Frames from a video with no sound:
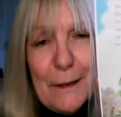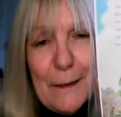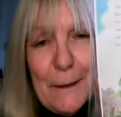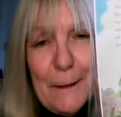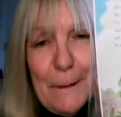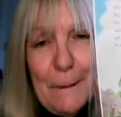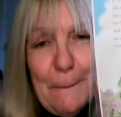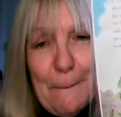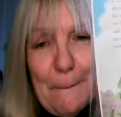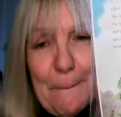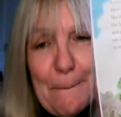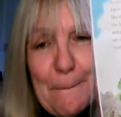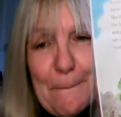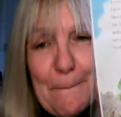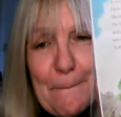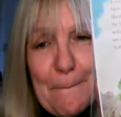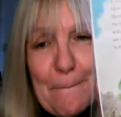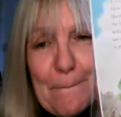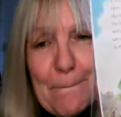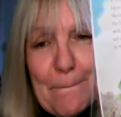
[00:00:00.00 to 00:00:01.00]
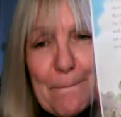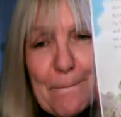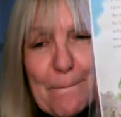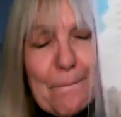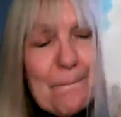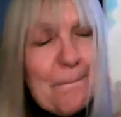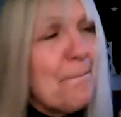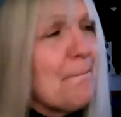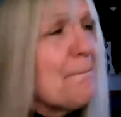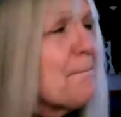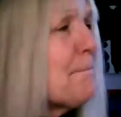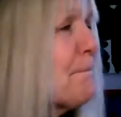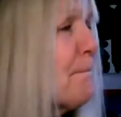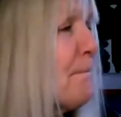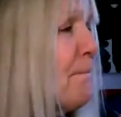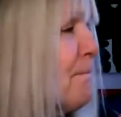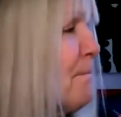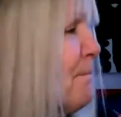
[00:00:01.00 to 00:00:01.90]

No one is speaking in this clip.